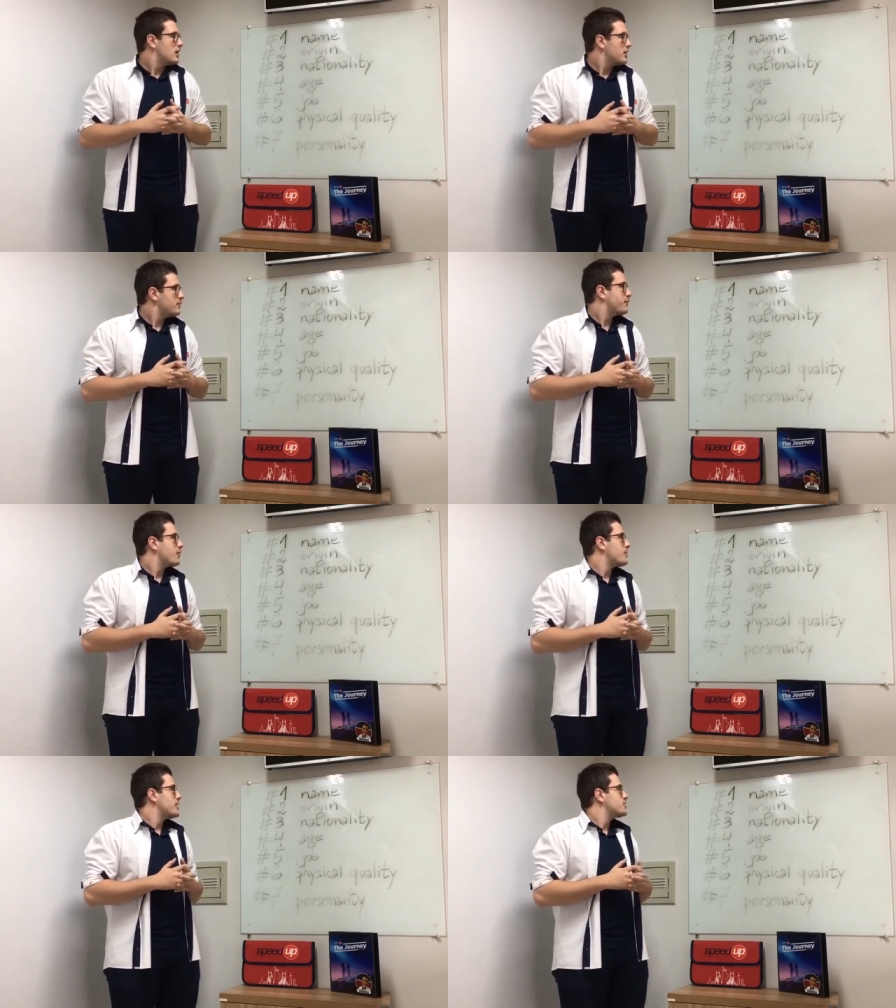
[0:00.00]

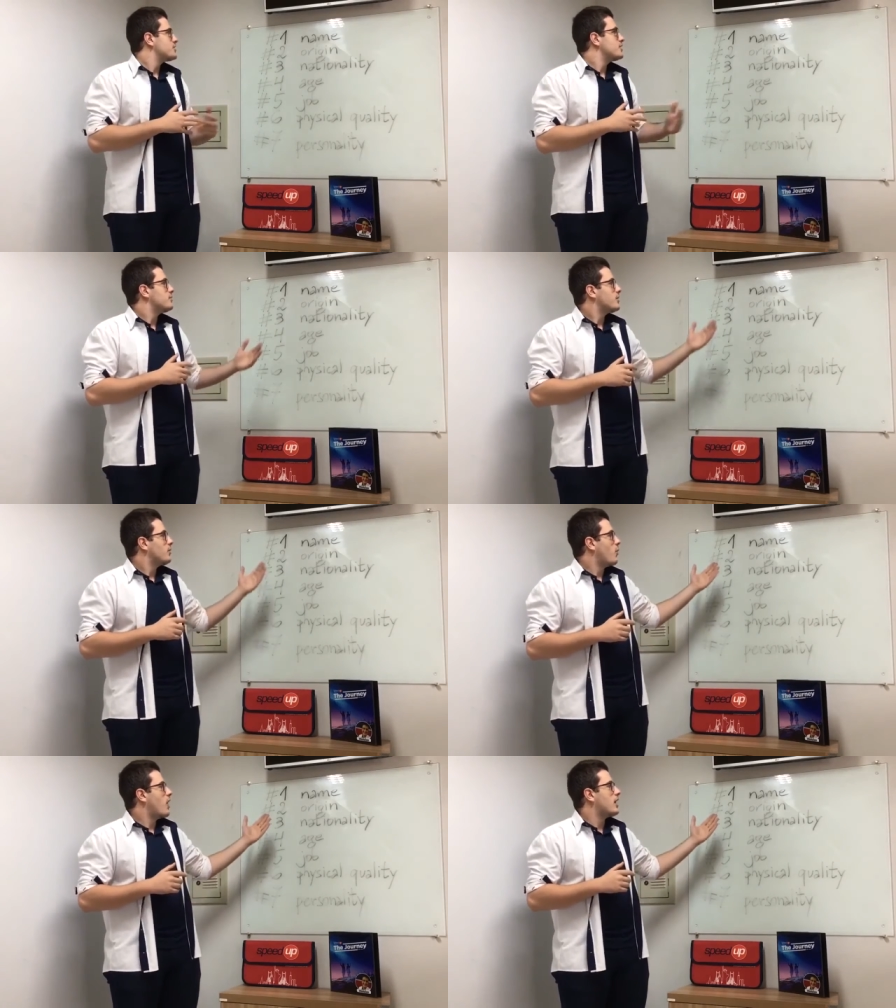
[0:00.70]
Information
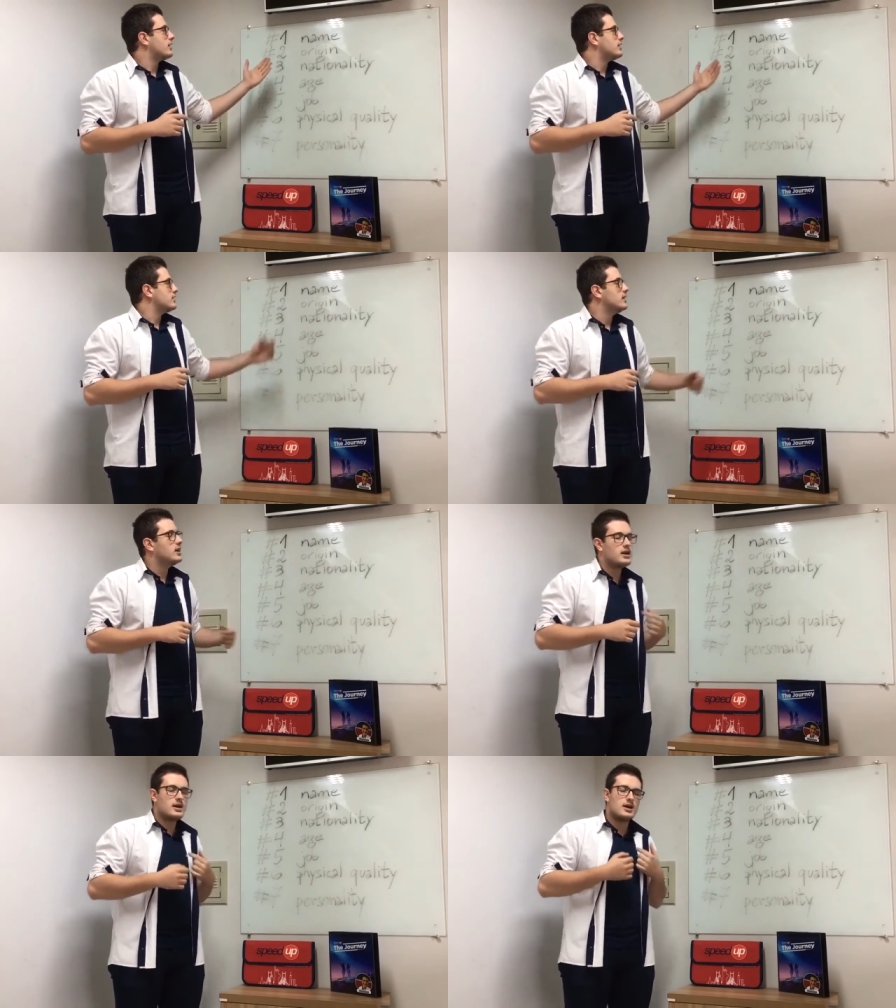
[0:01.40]
number one,
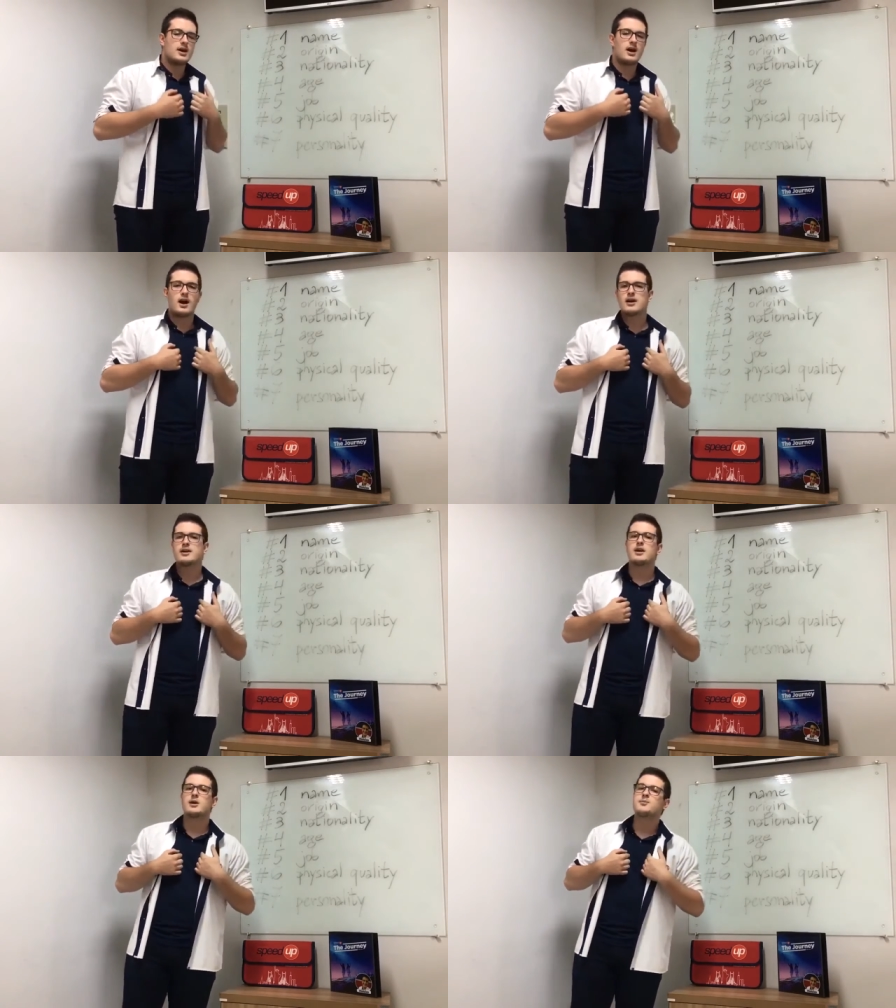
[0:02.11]

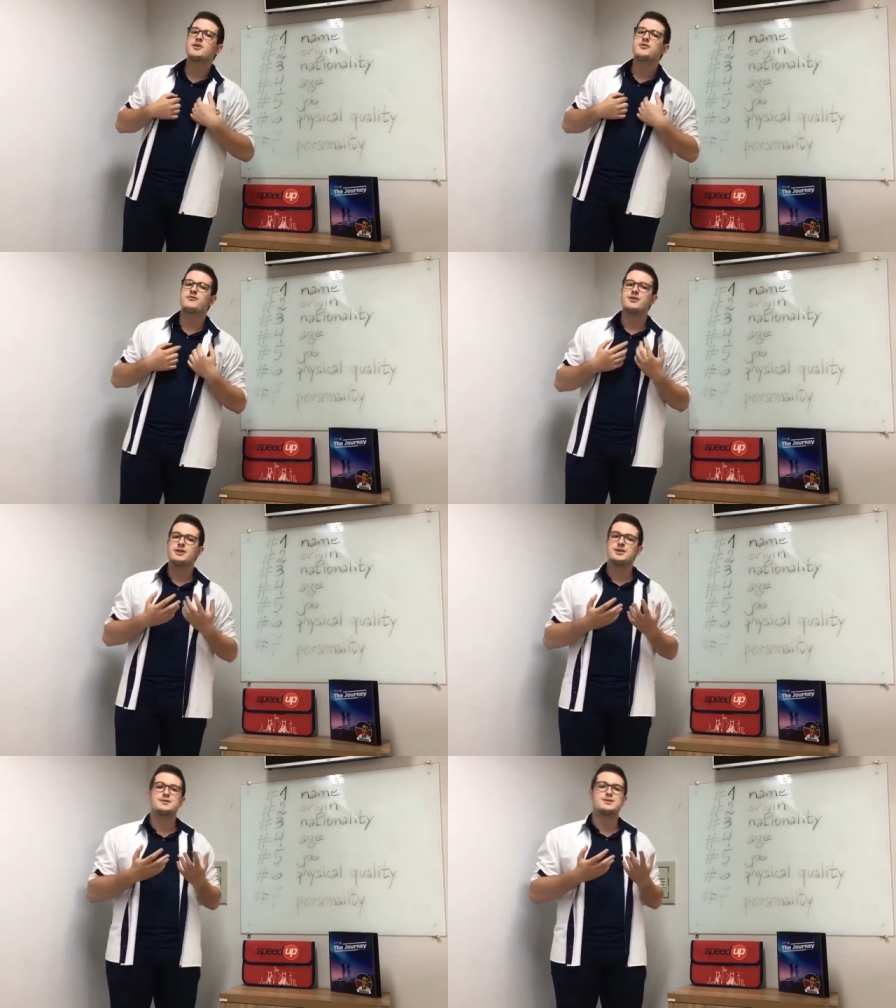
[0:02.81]
I am
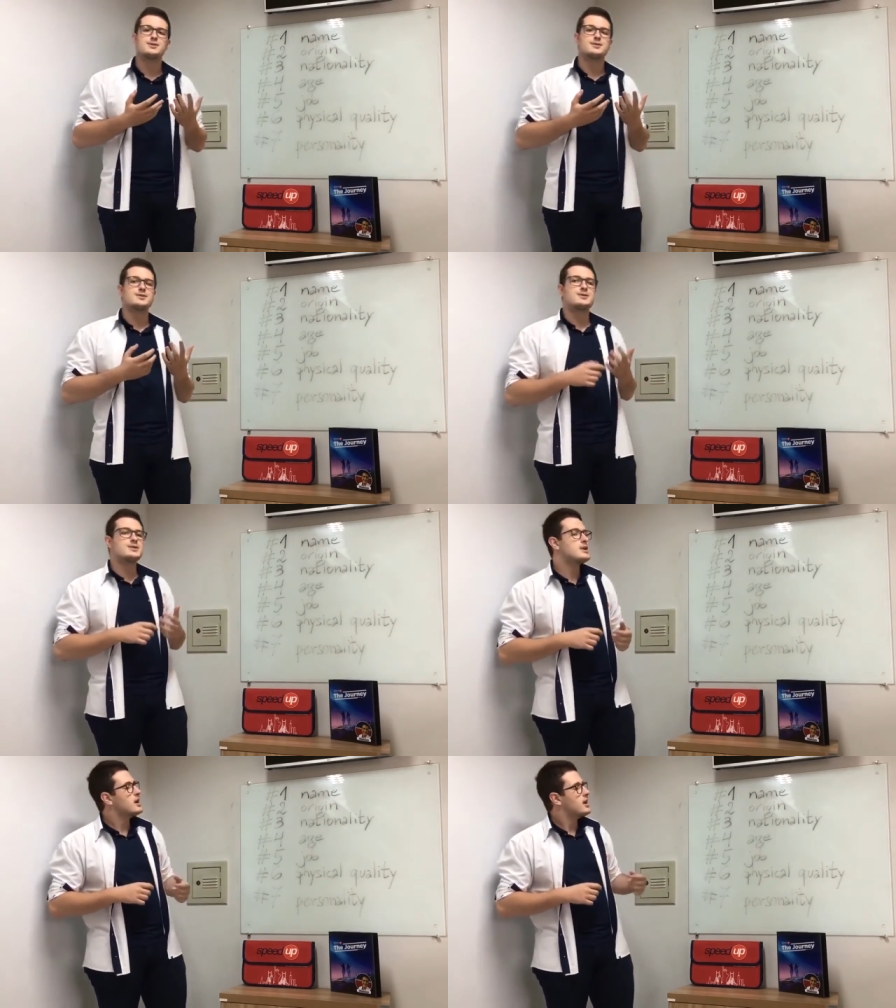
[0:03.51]

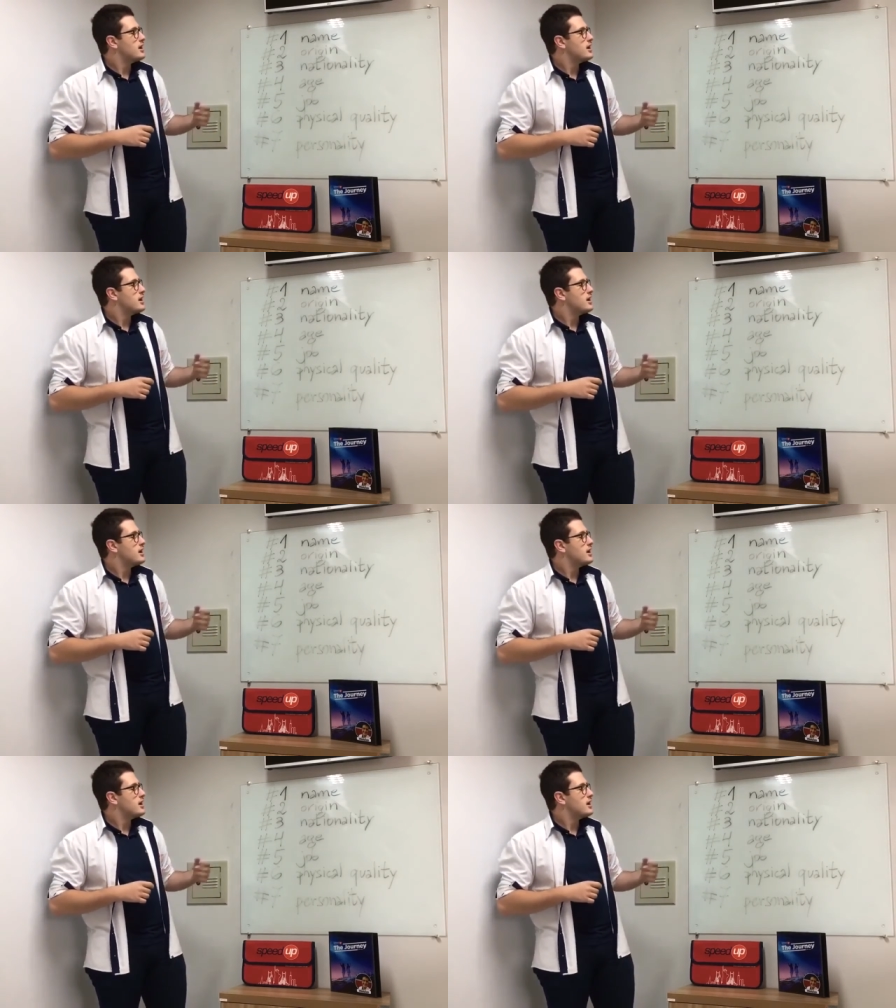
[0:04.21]
Vinicius.